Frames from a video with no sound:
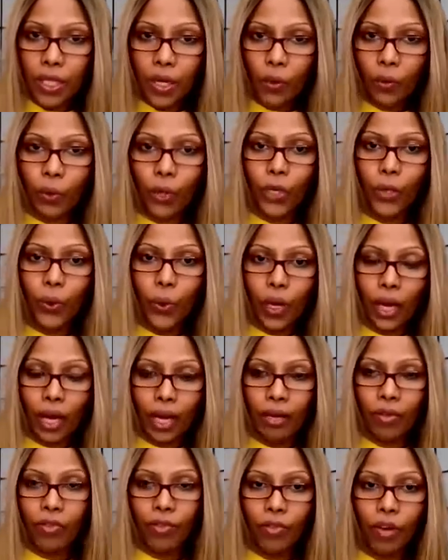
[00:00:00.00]
where you
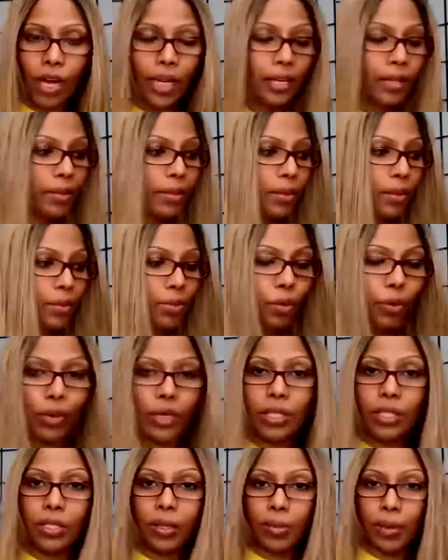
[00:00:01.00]
can find the
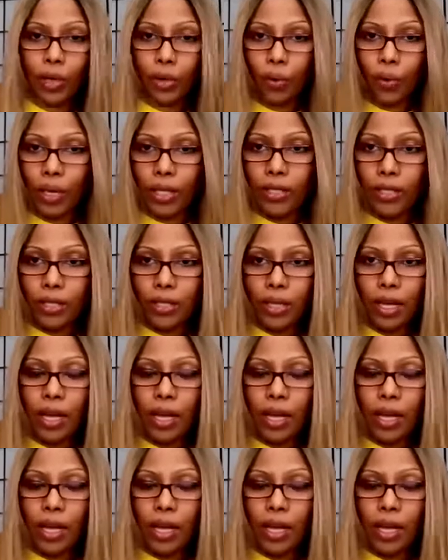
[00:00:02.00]
boards, the bigger ones,